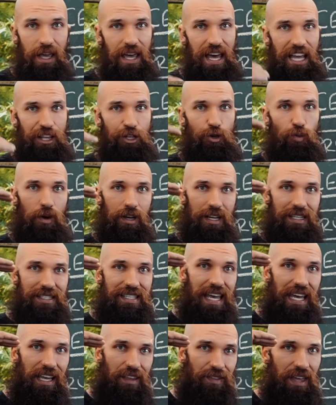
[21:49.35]
and you want to
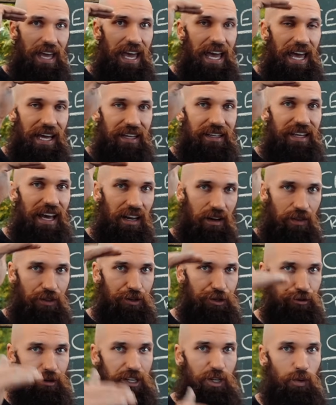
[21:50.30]
take the head out of the tree,